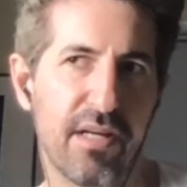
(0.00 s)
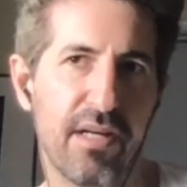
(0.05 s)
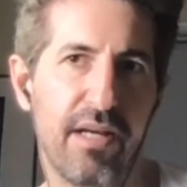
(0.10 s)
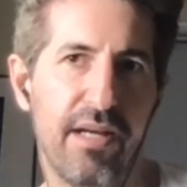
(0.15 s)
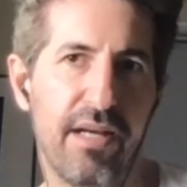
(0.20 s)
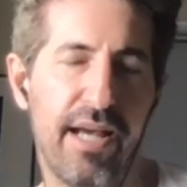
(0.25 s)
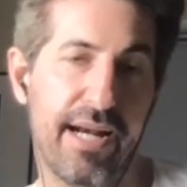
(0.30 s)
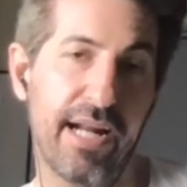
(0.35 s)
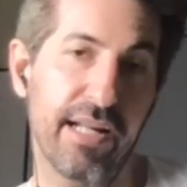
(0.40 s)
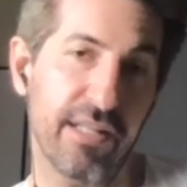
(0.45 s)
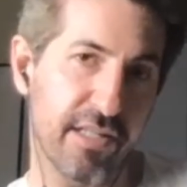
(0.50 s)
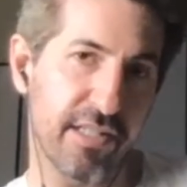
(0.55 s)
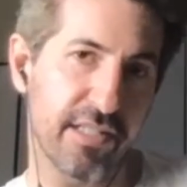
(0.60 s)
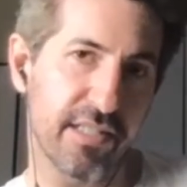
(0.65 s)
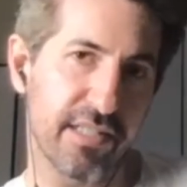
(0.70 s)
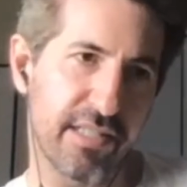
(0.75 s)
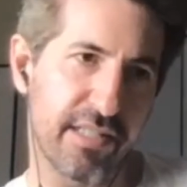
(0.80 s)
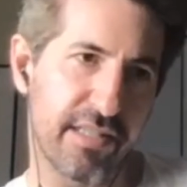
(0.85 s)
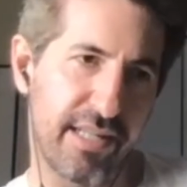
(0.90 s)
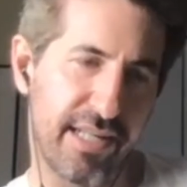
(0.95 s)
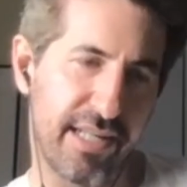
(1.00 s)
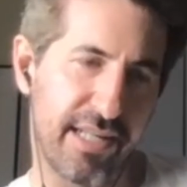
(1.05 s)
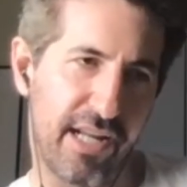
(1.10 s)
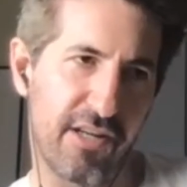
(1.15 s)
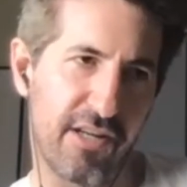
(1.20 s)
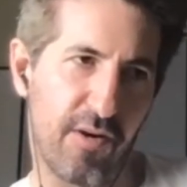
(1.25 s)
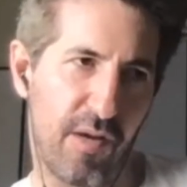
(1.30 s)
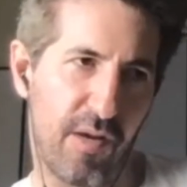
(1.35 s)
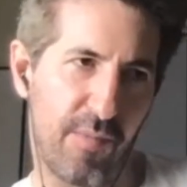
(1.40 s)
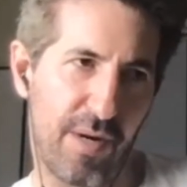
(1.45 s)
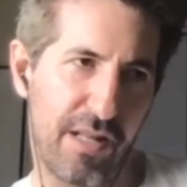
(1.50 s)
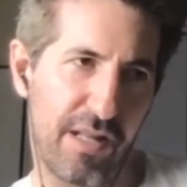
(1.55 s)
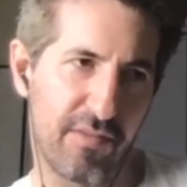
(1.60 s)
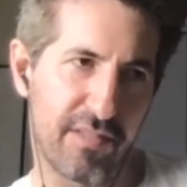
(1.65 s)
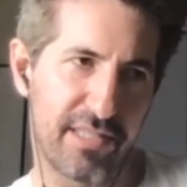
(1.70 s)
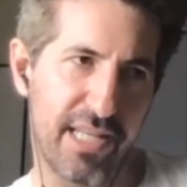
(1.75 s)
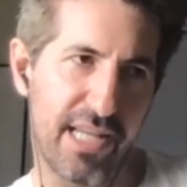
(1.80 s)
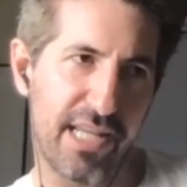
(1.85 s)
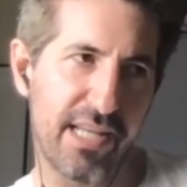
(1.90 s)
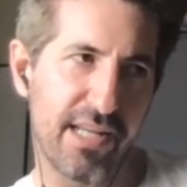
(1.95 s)
Another thing I wanted to
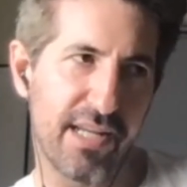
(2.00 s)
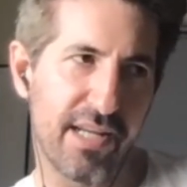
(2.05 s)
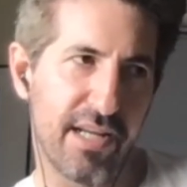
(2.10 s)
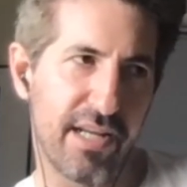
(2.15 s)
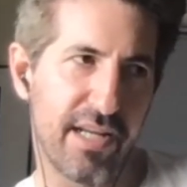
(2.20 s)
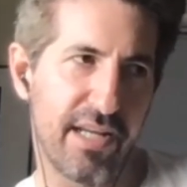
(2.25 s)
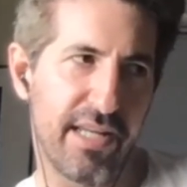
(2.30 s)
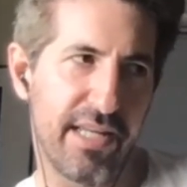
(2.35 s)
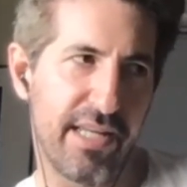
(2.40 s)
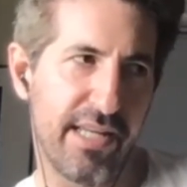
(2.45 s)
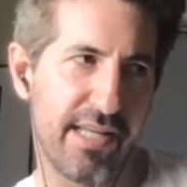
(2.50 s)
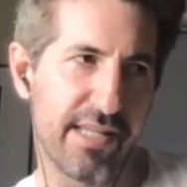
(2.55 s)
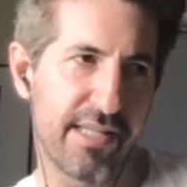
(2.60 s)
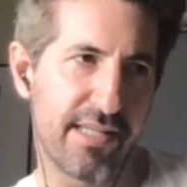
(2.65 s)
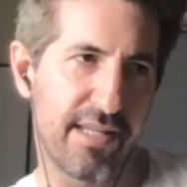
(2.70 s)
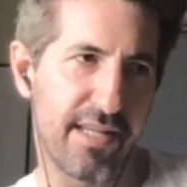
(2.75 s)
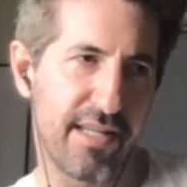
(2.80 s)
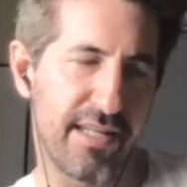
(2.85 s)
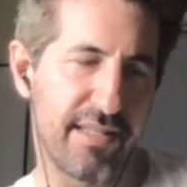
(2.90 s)
say is